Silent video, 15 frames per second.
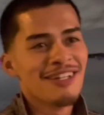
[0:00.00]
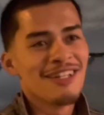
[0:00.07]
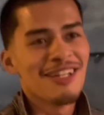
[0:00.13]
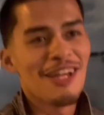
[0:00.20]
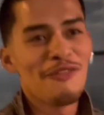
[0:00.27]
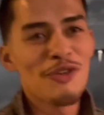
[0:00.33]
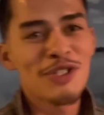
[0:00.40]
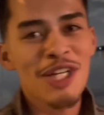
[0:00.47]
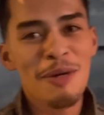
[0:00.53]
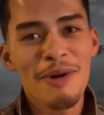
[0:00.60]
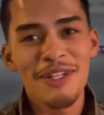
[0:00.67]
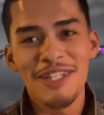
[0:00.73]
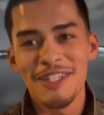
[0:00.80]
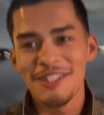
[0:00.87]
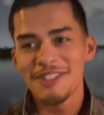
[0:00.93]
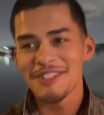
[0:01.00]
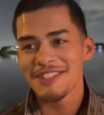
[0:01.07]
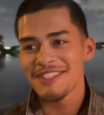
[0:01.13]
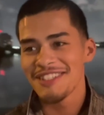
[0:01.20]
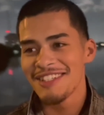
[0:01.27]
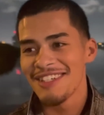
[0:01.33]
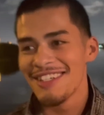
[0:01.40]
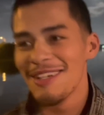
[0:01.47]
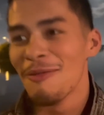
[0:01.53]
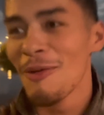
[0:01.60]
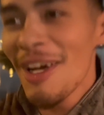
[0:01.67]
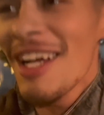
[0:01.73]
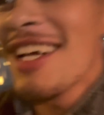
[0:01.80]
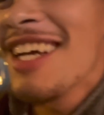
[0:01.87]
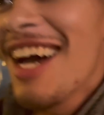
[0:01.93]
If you think about this,
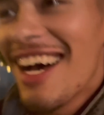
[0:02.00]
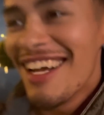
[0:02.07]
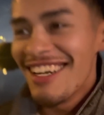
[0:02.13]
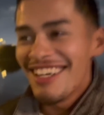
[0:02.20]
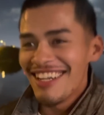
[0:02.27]
we're in a yacht.